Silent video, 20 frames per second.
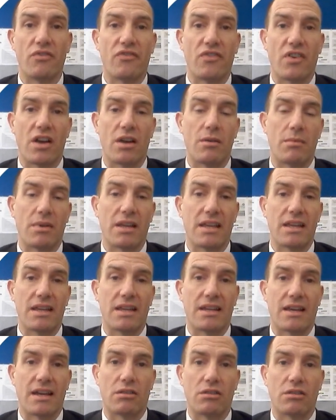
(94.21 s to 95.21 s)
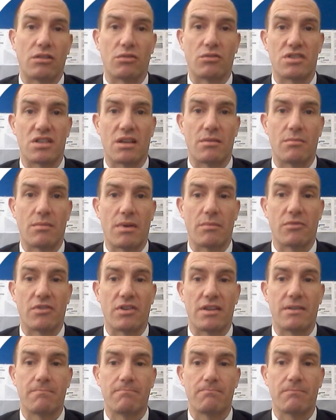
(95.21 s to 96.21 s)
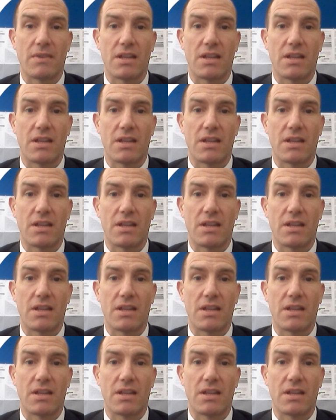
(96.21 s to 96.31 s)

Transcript: firmly in our long-term memory.